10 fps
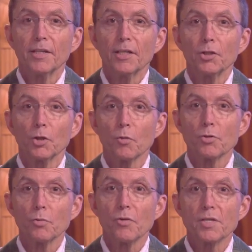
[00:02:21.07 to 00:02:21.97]
and you don't
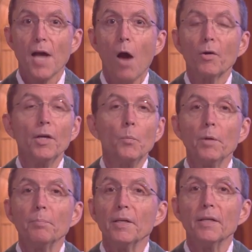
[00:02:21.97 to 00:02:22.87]
do this, how can we
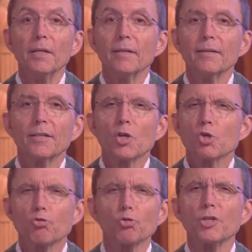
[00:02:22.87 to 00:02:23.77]
be
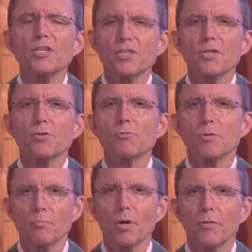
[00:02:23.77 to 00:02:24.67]
truly sisters
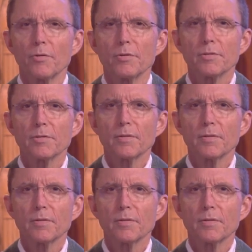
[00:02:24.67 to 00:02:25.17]
and brothers?